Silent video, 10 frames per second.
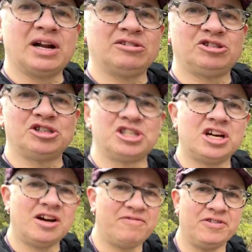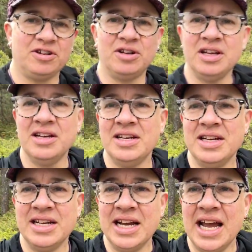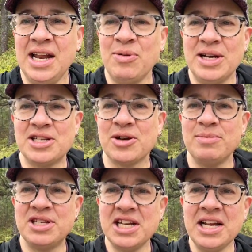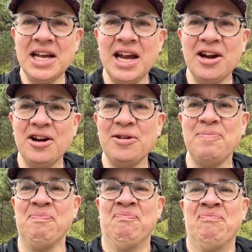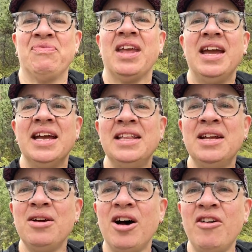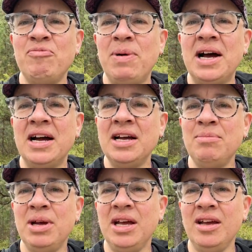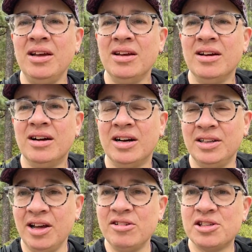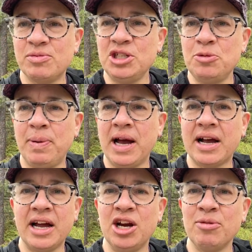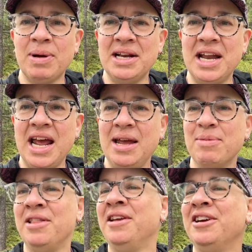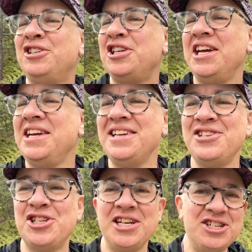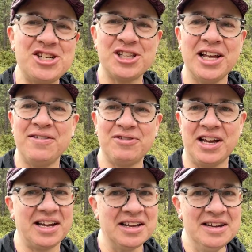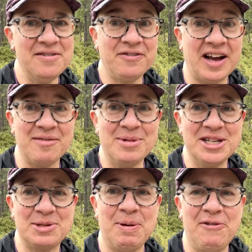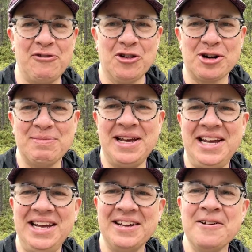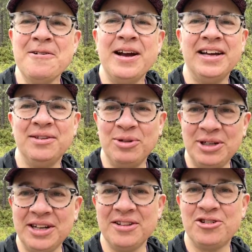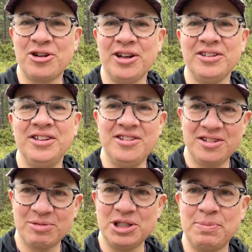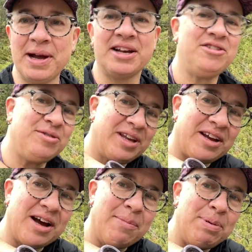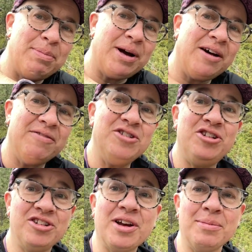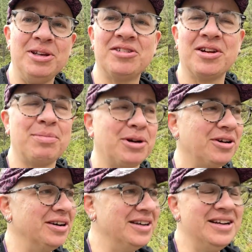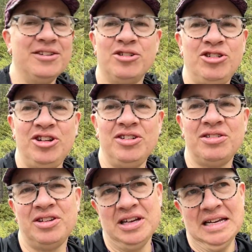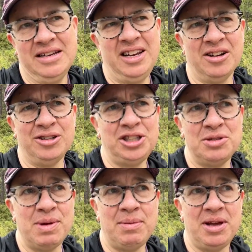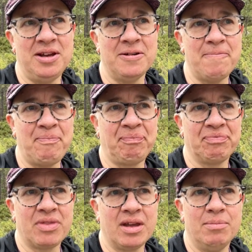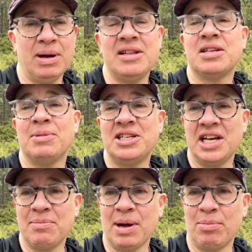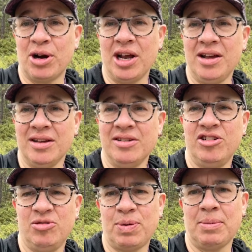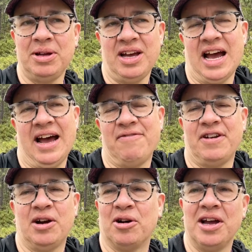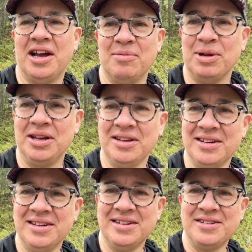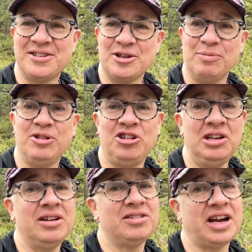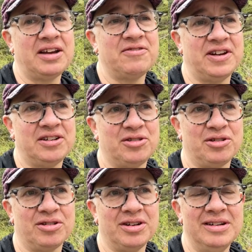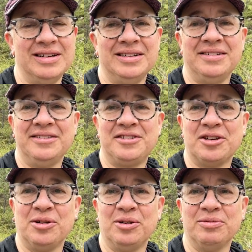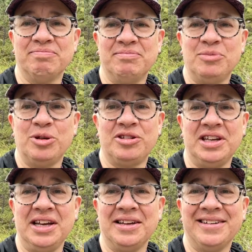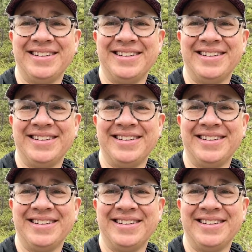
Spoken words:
out your stuff. And anyway, so I'm sitting here and then off behind me on the other switchback, I hear my name and there she is. She had just left like 5 minutes before me and then went down the trail and did the switchback. She was like up above and she saw me stop here. So she's, she's maybe, by the time I take my break, she's probably a half hour ahead of me. So, but she does hike faster. So we'll see.